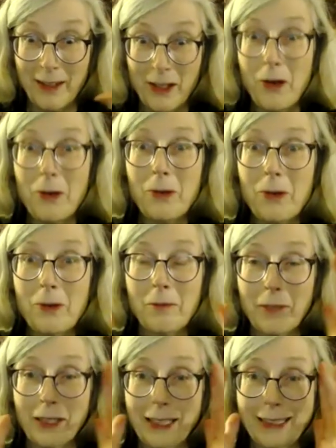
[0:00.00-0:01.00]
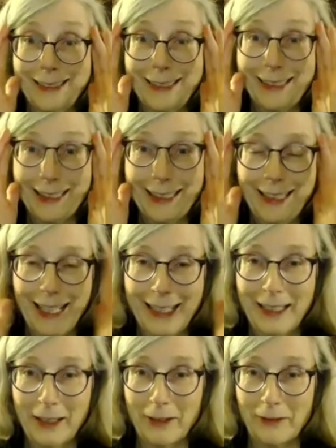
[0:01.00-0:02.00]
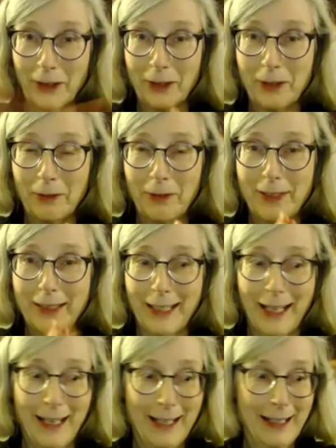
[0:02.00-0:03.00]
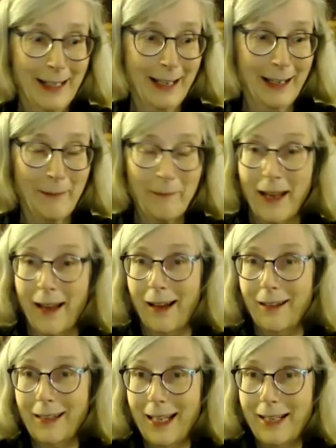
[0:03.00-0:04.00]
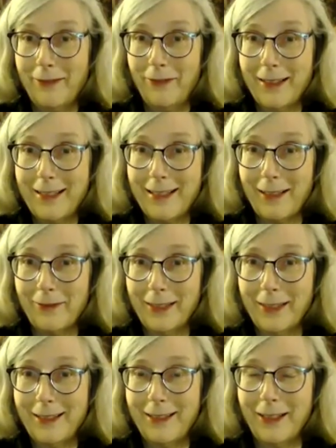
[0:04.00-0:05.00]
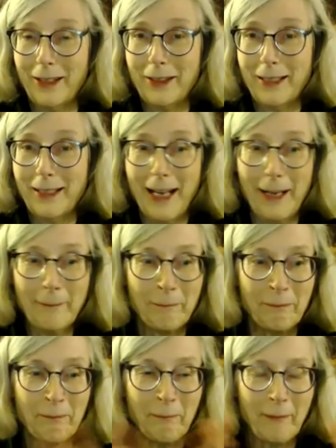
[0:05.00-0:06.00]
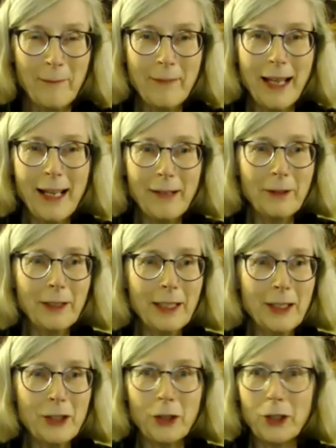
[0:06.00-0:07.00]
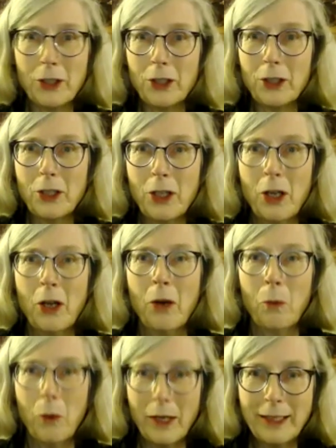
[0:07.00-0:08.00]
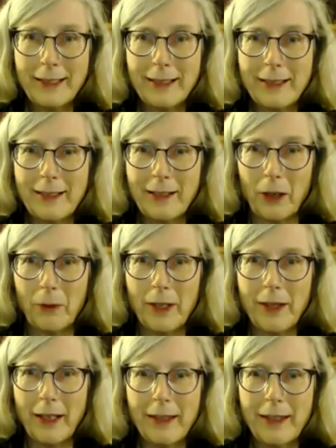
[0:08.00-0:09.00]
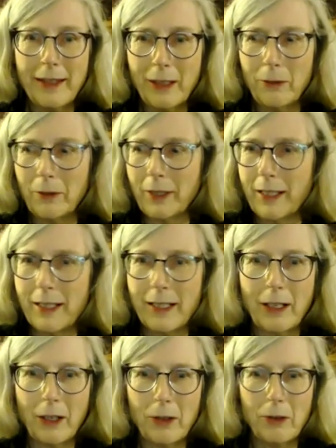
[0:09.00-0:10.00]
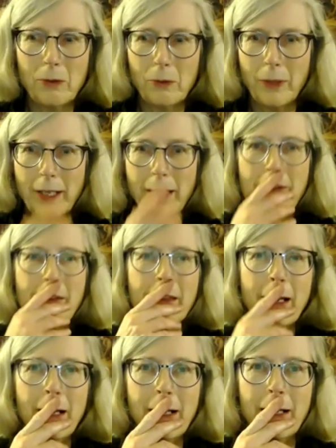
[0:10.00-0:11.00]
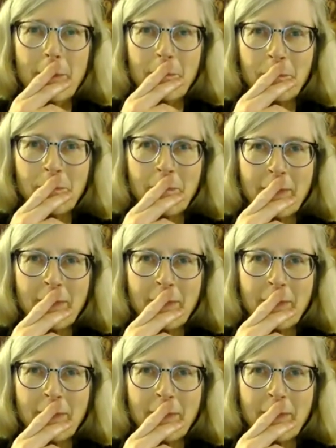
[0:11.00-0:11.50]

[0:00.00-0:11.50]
no malicious intent here, folks. We've just got uh, a lot of fun stuff to share tonight. I'm not really sure what to start with. I think we're going to go with. Um,